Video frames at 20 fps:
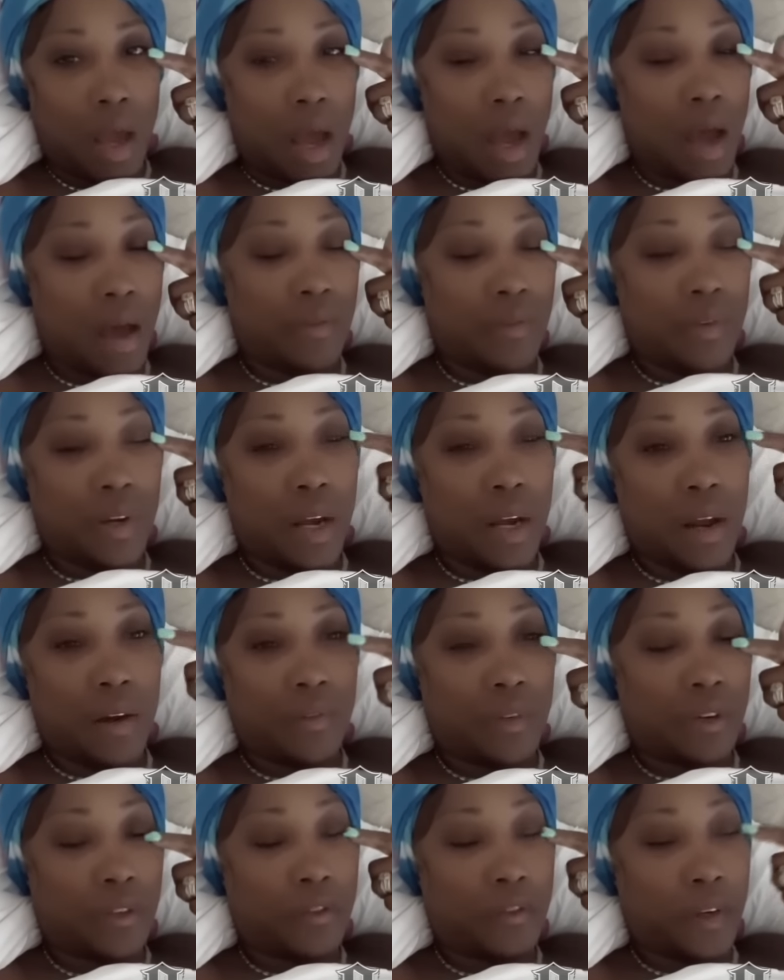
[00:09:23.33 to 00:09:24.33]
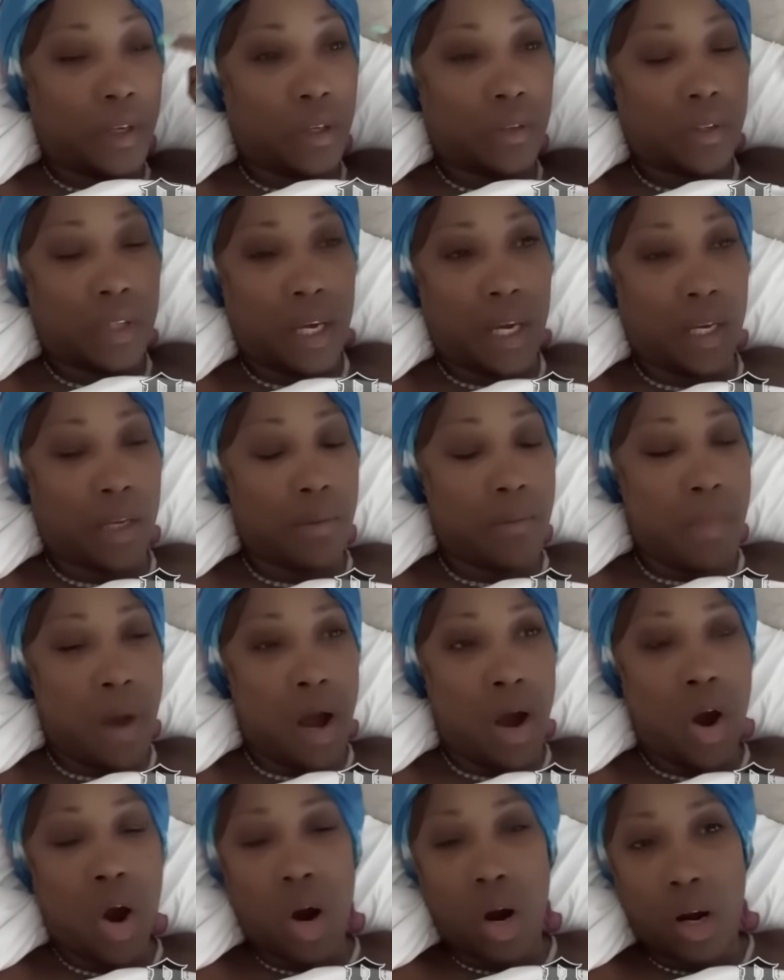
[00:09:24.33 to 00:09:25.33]
I have never felt that in
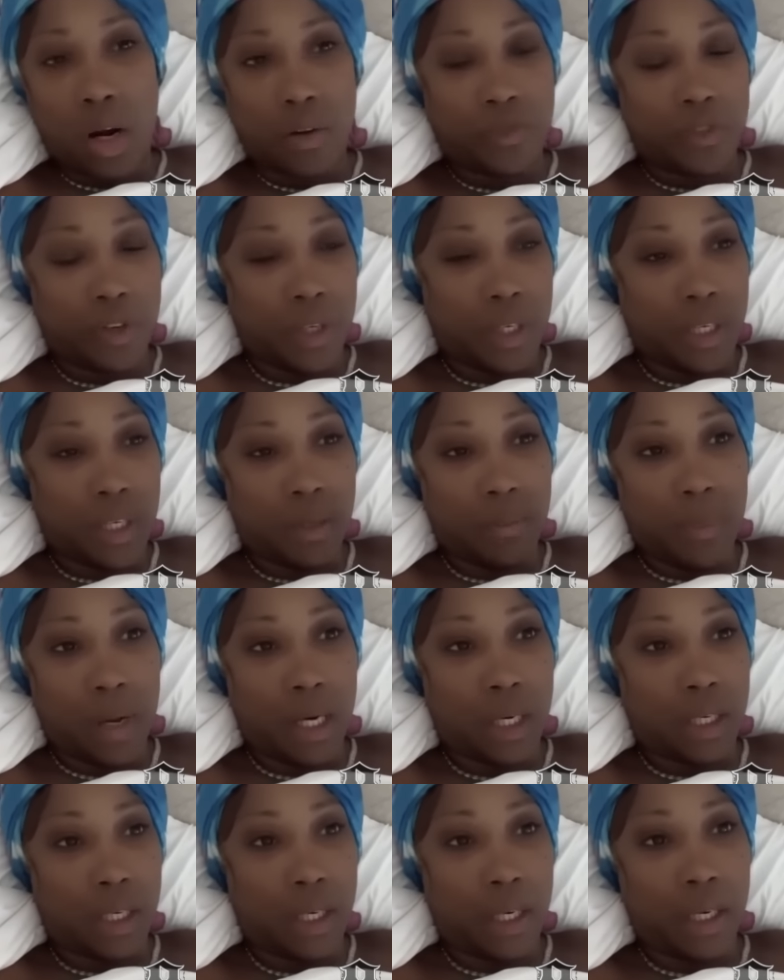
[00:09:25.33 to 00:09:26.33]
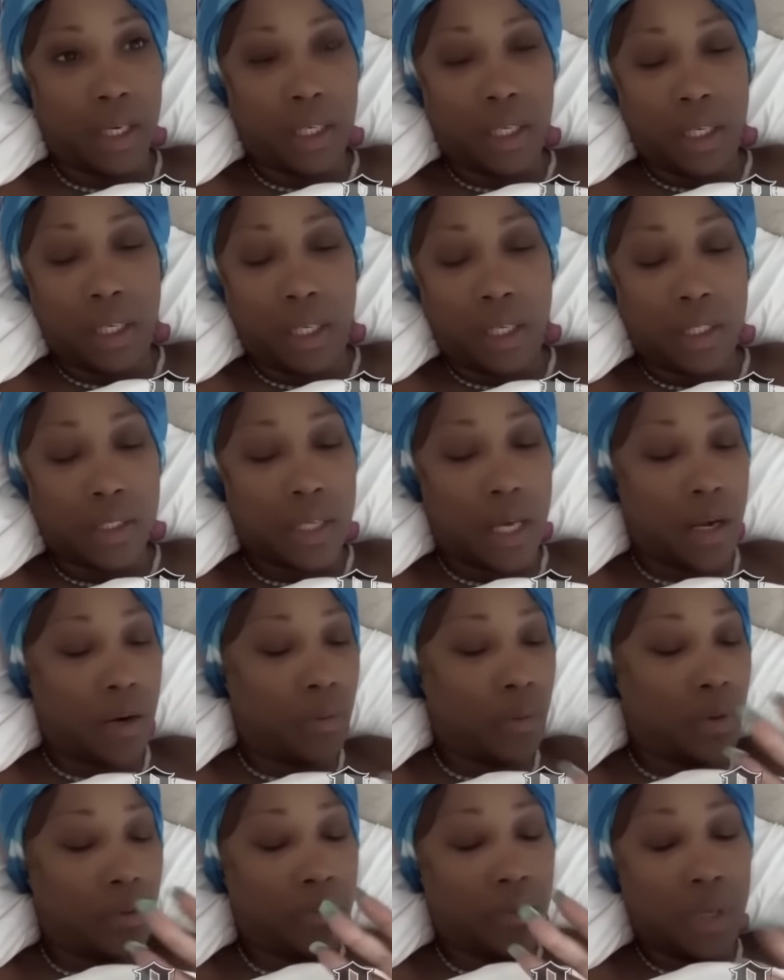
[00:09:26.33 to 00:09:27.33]
my heart for none of my grandkids. I
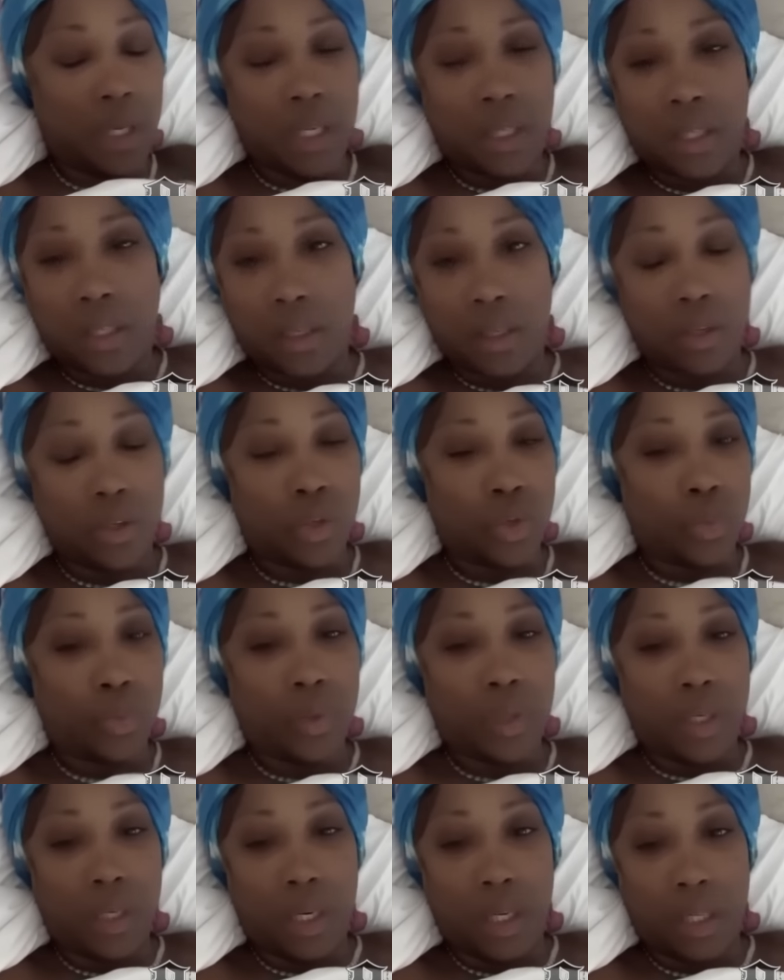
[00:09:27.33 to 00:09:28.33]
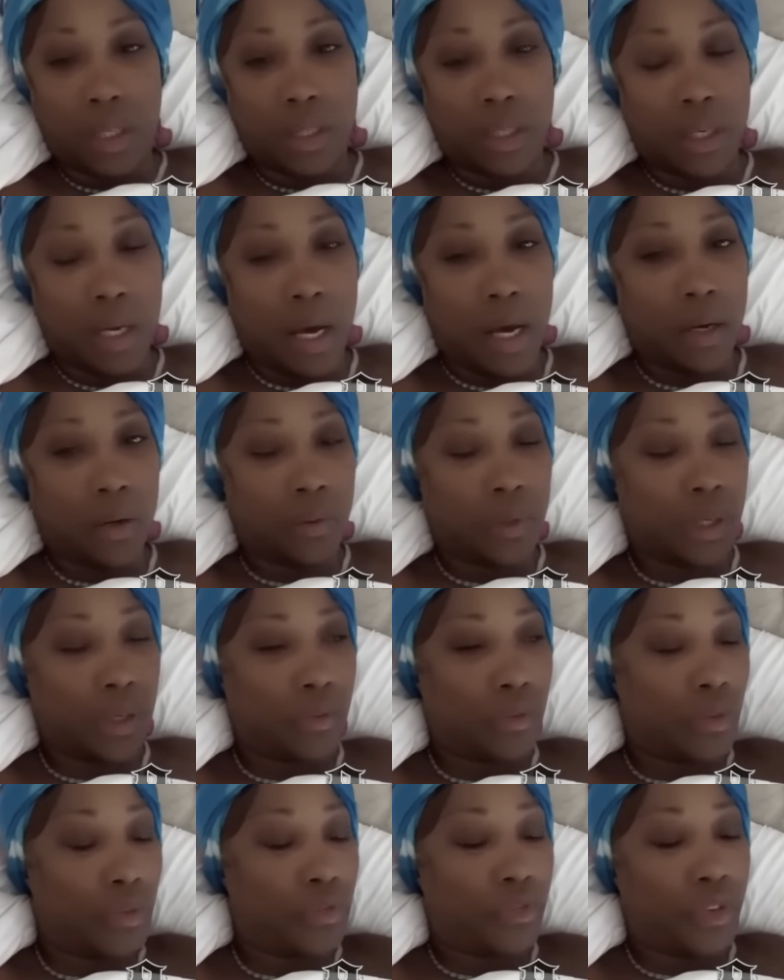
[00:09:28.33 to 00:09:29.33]
don't want nothing to do with nothing. I don't
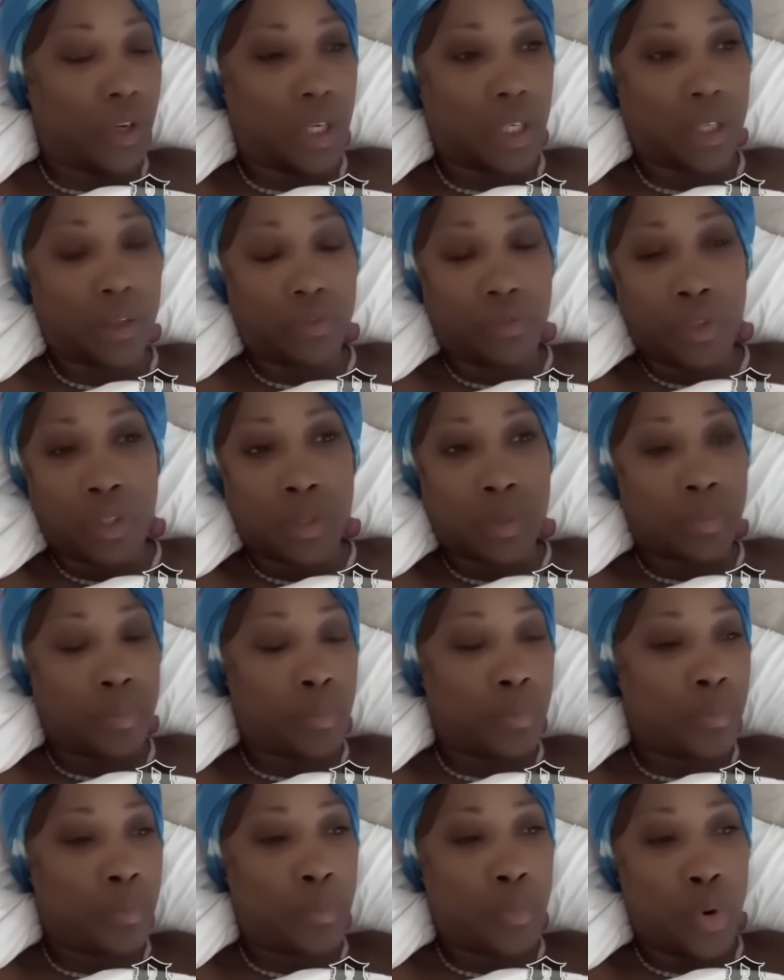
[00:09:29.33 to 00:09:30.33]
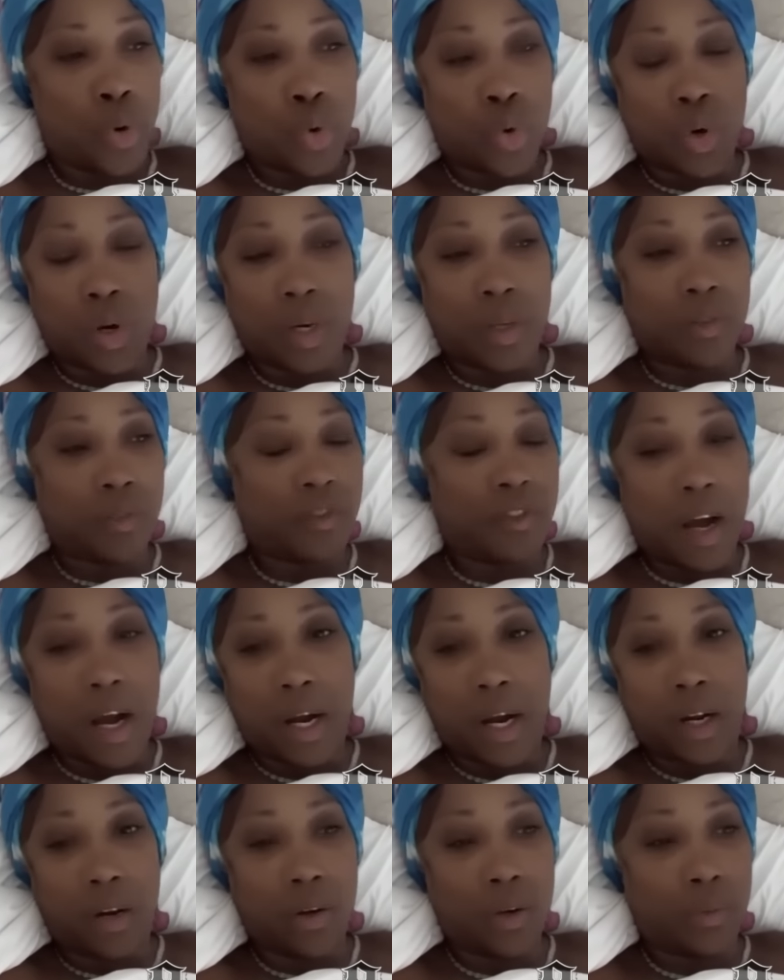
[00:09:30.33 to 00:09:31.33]
give a f if it's pouring
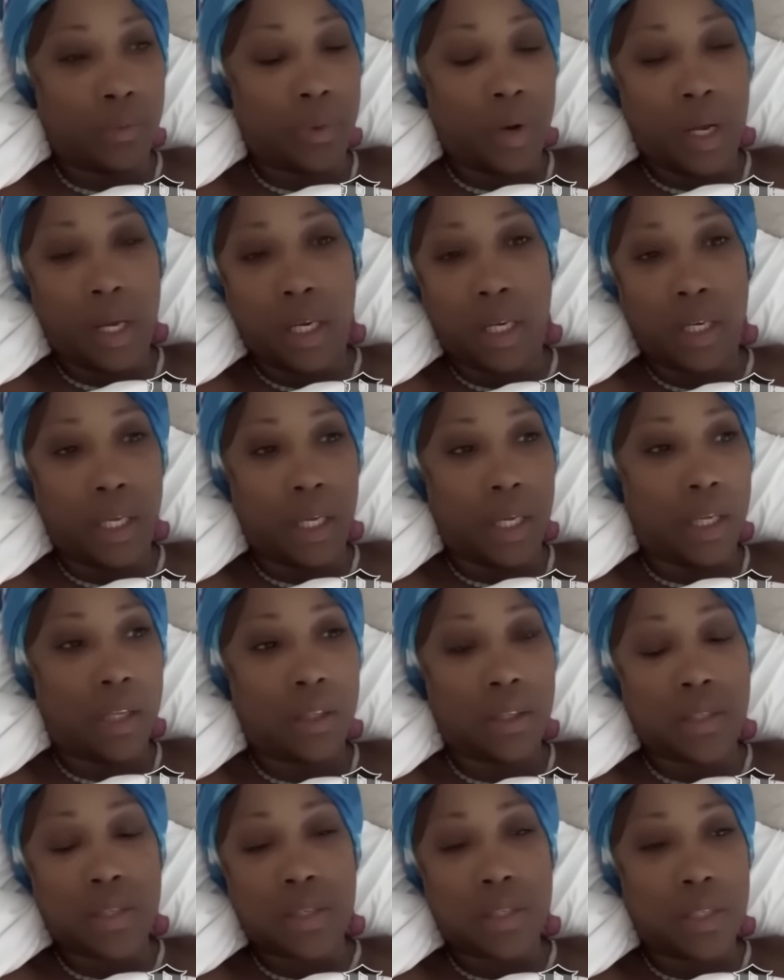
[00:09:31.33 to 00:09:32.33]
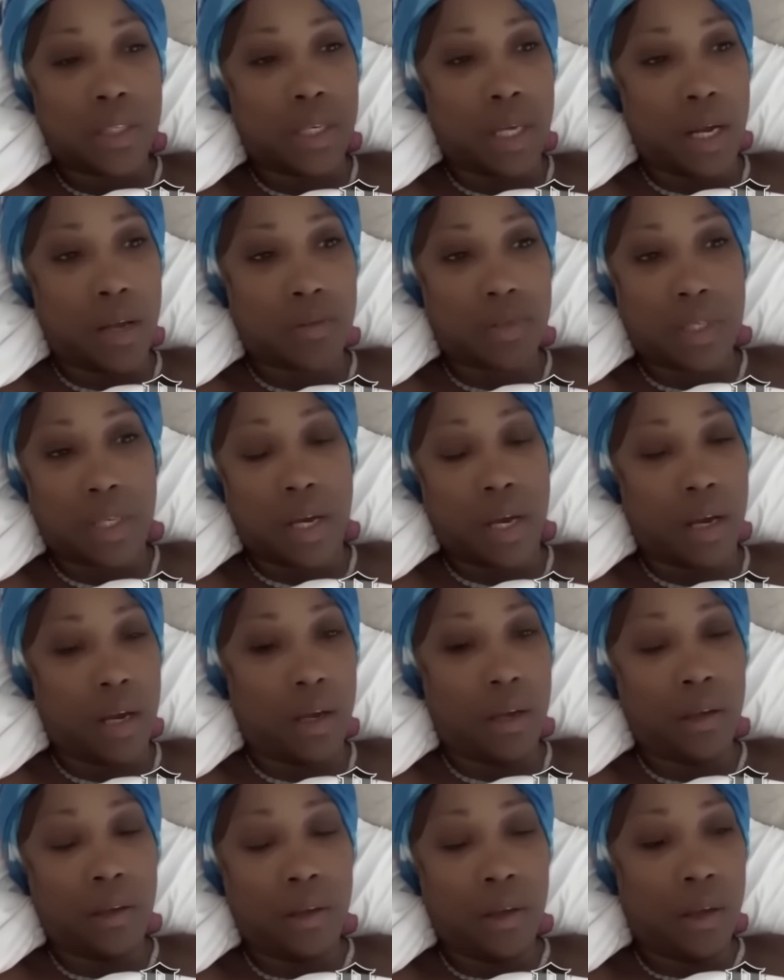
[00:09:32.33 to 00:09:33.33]
fire and rain and hail and sleet
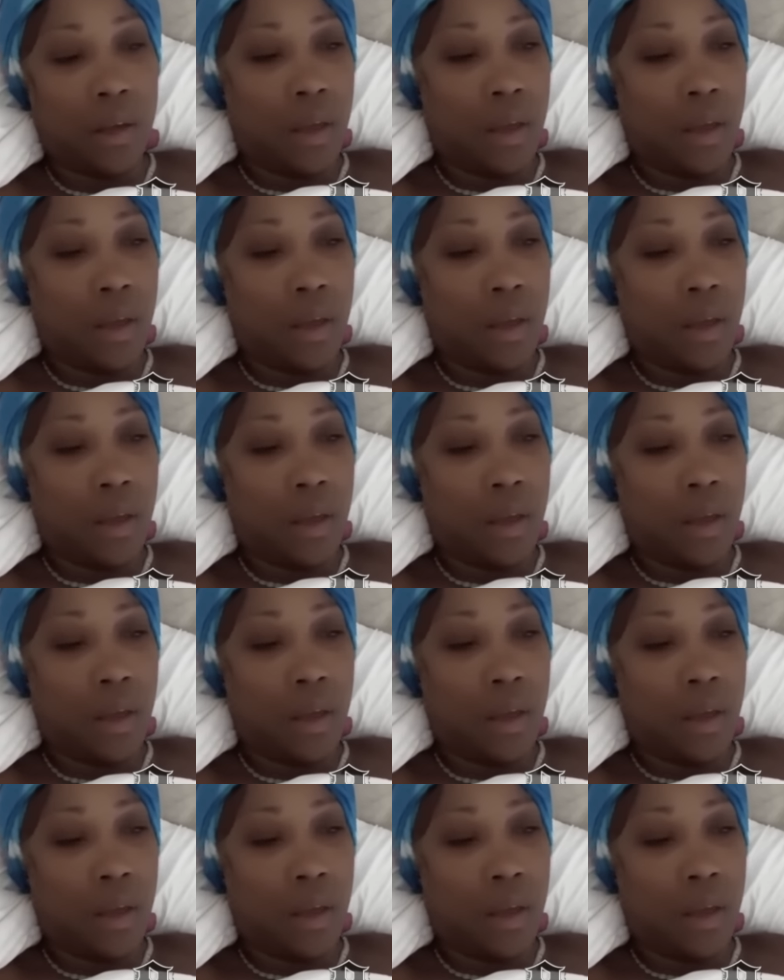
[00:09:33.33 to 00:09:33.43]
outside.